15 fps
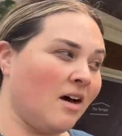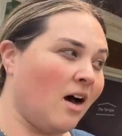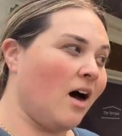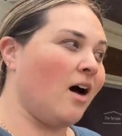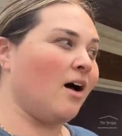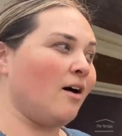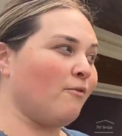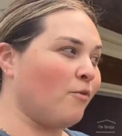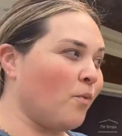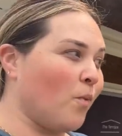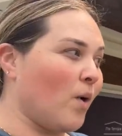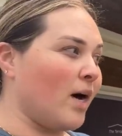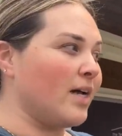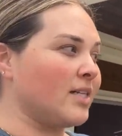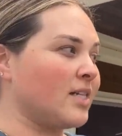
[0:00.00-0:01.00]
of
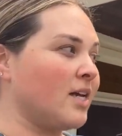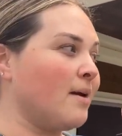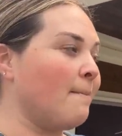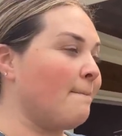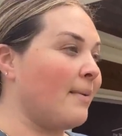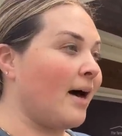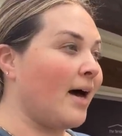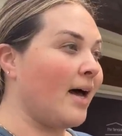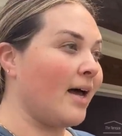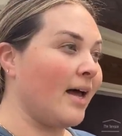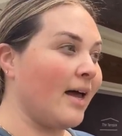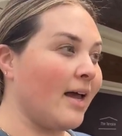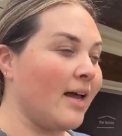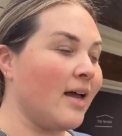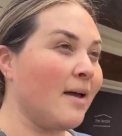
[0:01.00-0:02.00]
what
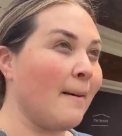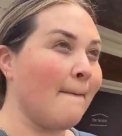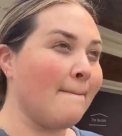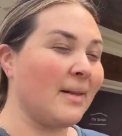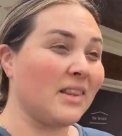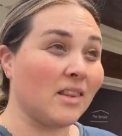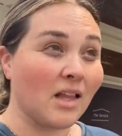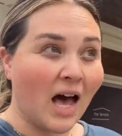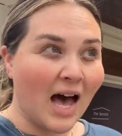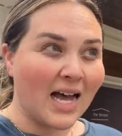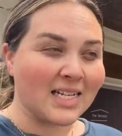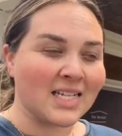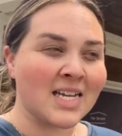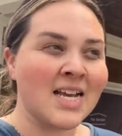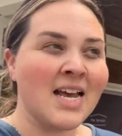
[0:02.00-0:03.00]
my
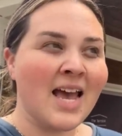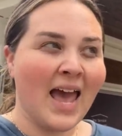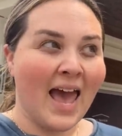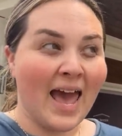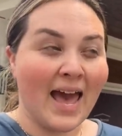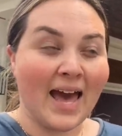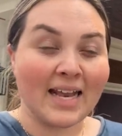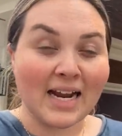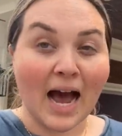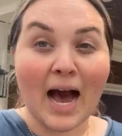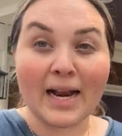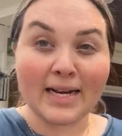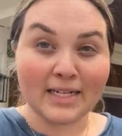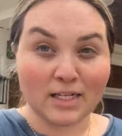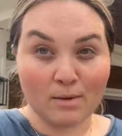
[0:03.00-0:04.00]
lot had
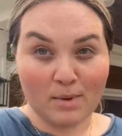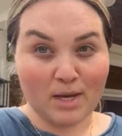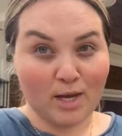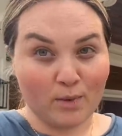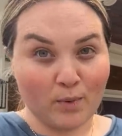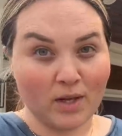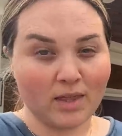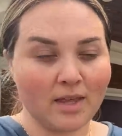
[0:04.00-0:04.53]
on it to begin with.